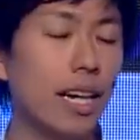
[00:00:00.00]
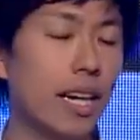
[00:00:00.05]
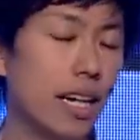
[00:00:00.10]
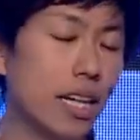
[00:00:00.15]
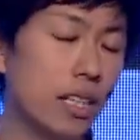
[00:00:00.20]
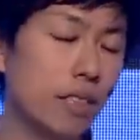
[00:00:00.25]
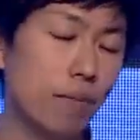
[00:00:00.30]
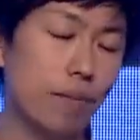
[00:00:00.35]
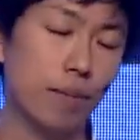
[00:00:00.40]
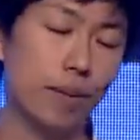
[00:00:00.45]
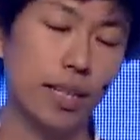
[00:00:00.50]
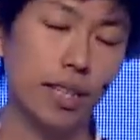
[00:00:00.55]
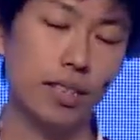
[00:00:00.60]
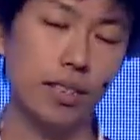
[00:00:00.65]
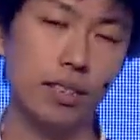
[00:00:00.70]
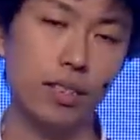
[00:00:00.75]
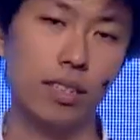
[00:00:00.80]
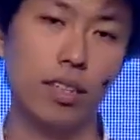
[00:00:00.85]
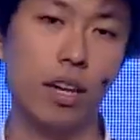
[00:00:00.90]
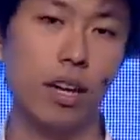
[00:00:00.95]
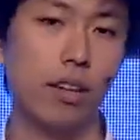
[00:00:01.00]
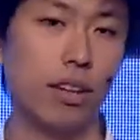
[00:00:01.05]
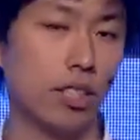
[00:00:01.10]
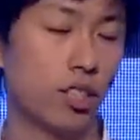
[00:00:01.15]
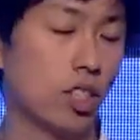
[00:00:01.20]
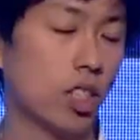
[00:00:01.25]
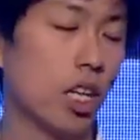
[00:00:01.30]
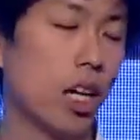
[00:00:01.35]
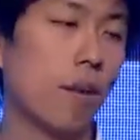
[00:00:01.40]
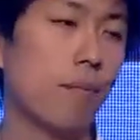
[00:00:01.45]
It beat the
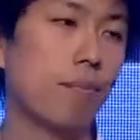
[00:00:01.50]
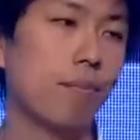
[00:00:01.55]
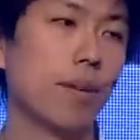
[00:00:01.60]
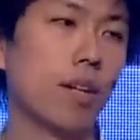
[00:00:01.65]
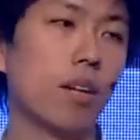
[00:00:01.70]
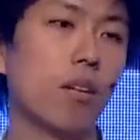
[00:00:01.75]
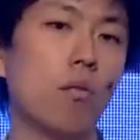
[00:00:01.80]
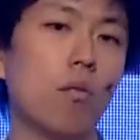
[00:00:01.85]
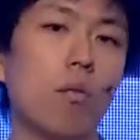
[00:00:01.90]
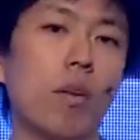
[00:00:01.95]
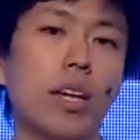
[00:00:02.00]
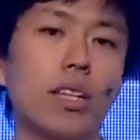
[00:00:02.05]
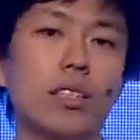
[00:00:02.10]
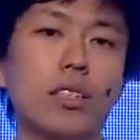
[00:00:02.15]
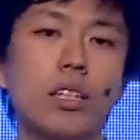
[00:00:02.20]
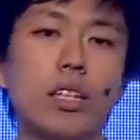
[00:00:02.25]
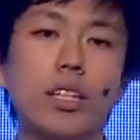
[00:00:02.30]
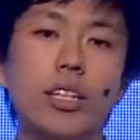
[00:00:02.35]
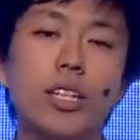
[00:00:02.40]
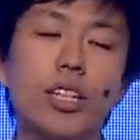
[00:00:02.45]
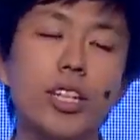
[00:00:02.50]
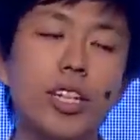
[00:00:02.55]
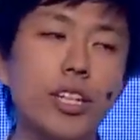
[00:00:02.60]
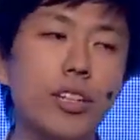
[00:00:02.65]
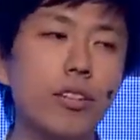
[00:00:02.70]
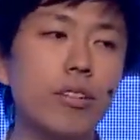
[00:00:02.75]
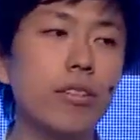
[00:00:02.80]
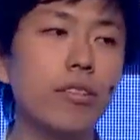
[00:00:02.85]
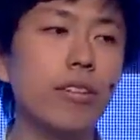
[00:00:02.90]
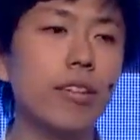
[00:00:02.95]
champion with
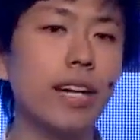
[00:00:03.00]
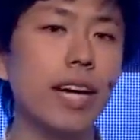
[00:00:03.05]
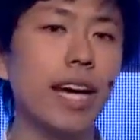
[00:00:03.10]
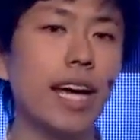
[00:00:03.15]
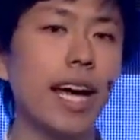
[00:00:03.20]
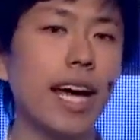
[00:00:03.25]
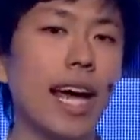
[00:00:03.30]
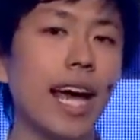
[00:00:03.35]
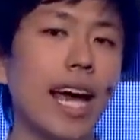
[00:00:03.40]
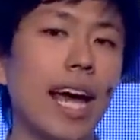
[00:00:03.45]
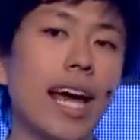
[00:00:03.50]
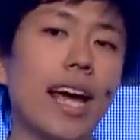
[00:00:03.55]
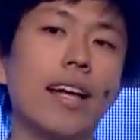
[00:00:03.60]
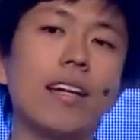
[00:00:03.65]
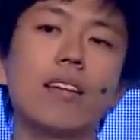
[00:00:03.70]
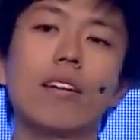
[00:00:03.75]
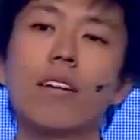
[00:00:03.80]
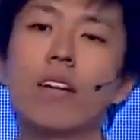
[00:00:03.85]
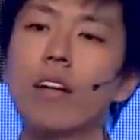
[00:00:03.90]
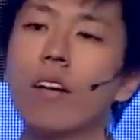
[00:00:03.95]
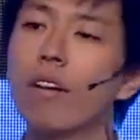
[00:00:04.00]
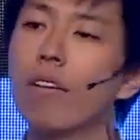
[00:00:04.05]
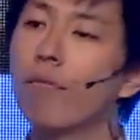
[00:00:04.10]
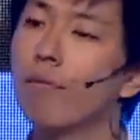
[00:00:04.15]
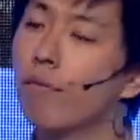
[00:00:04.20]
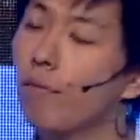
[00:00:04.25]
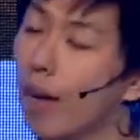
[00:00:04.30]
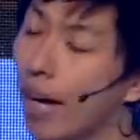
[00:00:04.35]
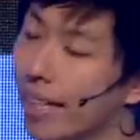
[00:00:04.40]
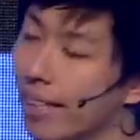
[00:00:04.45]
new and
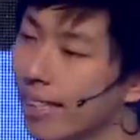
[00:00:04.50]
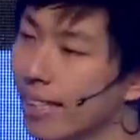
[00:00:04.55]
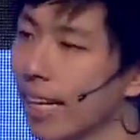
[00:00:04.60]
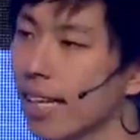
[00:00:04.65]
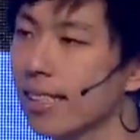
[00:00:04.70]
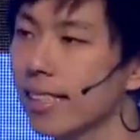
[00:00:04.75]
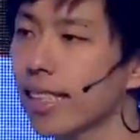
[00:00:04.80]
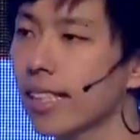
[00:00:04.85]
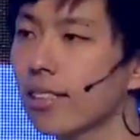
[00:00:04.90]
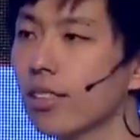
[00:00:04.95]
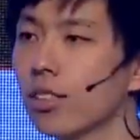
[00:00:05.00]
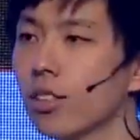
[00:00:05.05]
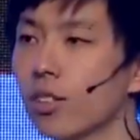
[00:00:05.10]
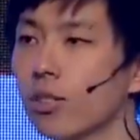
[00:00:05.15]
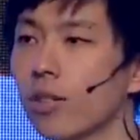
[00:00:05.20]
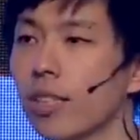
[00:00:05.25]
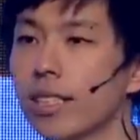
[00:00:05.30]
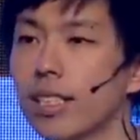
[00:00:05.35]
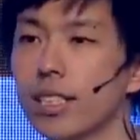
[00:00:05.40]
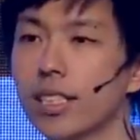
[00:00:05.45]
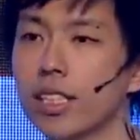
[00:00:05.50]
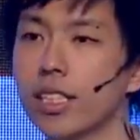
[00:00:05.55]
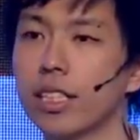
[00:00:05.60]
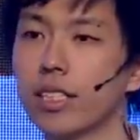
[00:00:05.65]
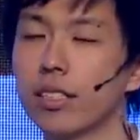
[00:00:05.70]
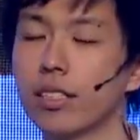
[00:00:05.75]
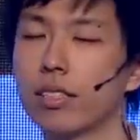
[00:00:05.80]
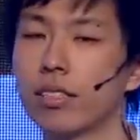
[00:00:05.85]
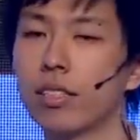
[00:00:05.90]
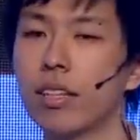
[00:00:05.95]
fantastic strategies